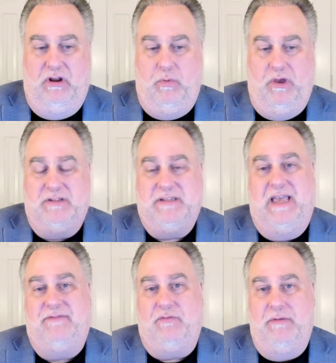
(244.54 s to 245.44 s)
we also
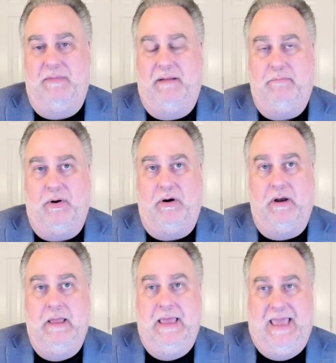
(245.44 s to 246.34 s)
have to remember
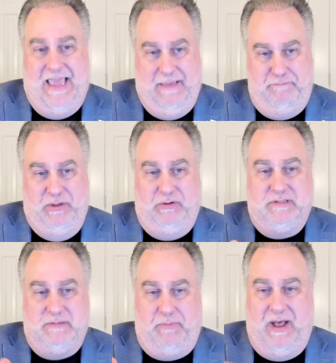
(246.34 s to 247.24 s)
it
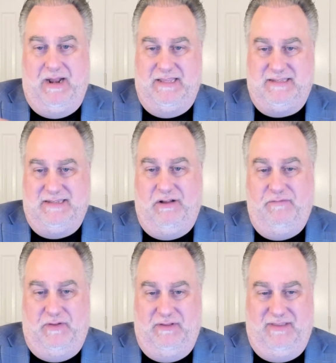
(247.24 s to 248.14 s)
builds upon
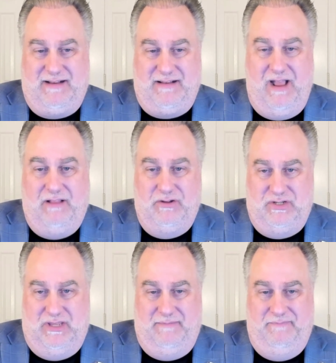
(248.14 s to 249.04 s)
itself in
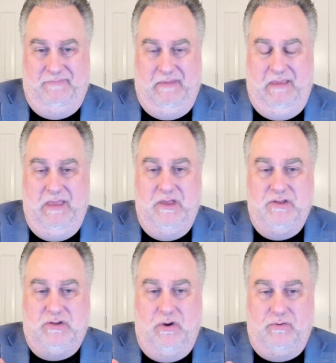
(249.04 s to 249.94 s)
technology.
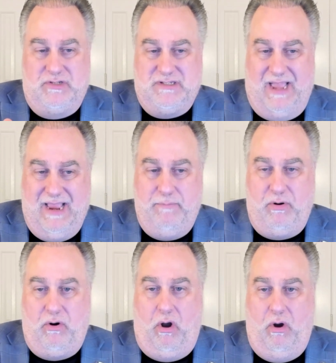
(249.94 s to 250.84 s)
So
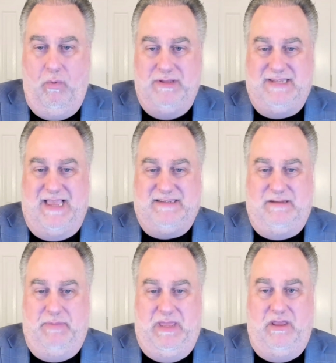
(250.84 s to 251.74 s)
cyber always has to
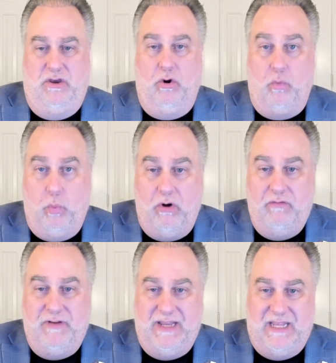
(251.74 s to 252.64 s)
be your
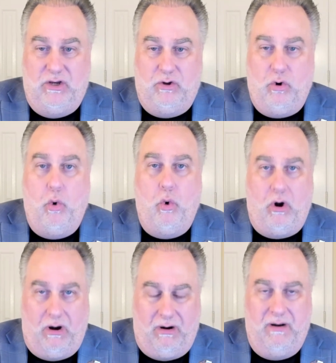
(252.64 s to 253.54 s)
woven in
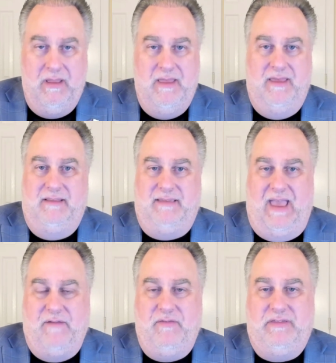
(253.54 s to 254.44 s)
core to
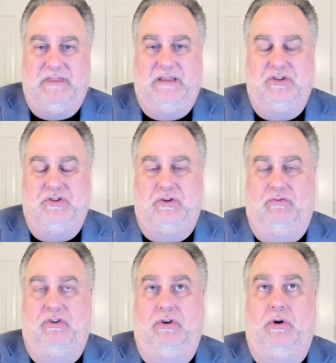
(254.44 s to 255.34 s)
everything that you
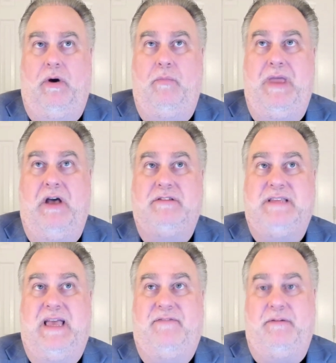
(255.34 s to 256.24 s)
do. And we also
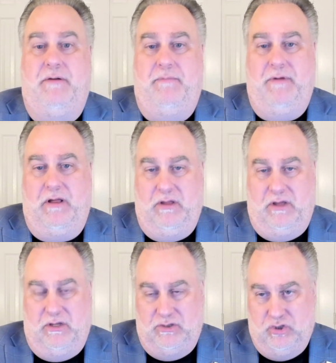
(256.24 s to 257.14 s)
have to
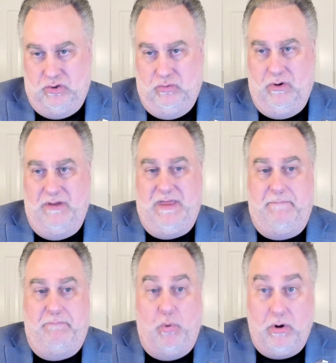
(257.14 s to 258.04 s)
ensure
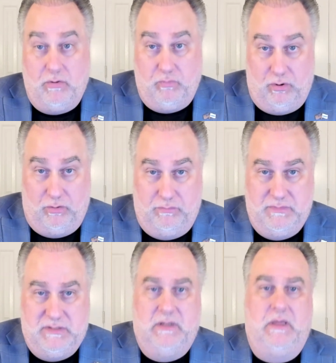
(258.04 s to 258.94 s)
that
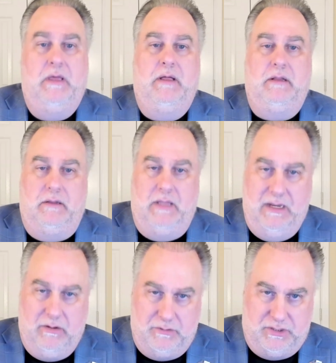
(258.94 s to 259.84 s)
boardrooms,
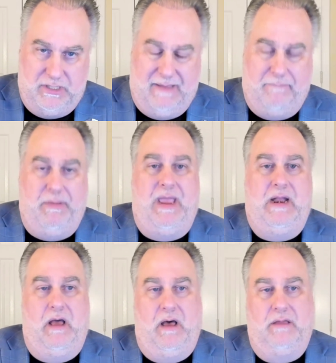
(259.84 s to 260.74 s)
leadership,
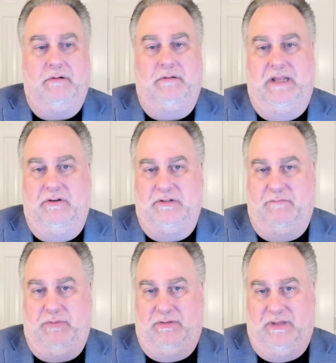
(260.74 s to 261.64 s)
and other leaders
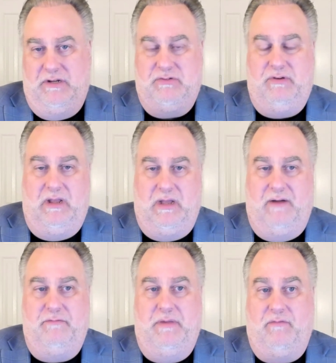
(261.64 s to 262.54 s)
of both industry and
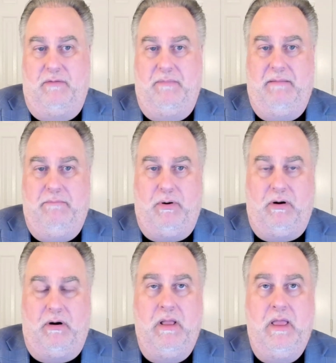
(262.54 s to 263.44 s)
government
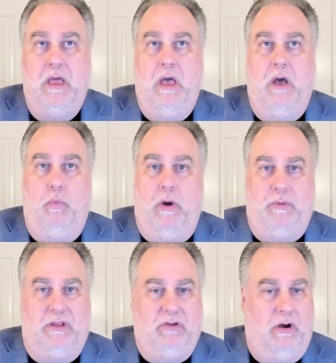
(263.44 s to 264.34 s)
remember when
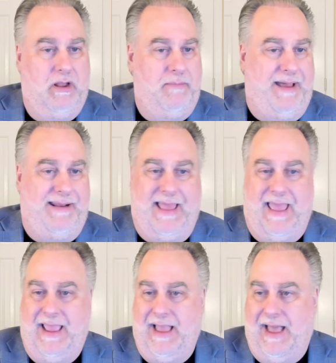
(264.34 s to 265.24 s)
we talk about
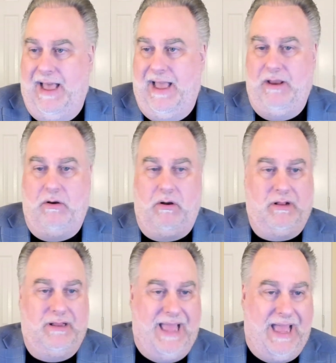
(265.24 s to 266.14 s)
AI or
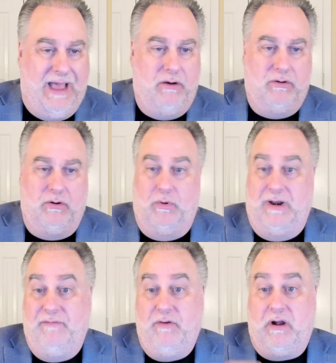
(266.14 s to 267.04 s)
cloud or
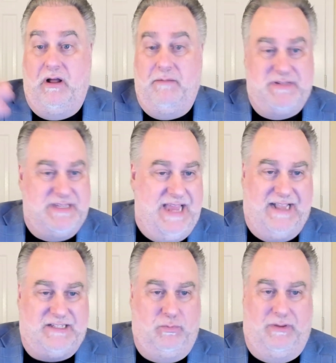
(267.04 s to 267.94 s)
whatever comes
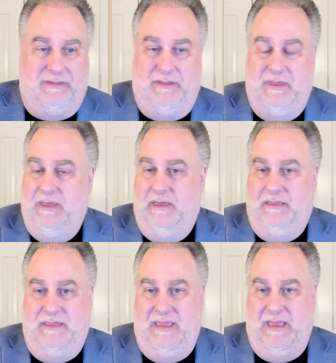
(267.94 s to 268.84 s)
next with
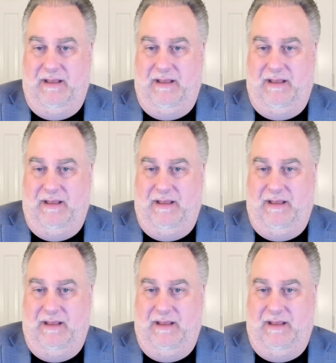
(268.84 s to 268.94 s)
the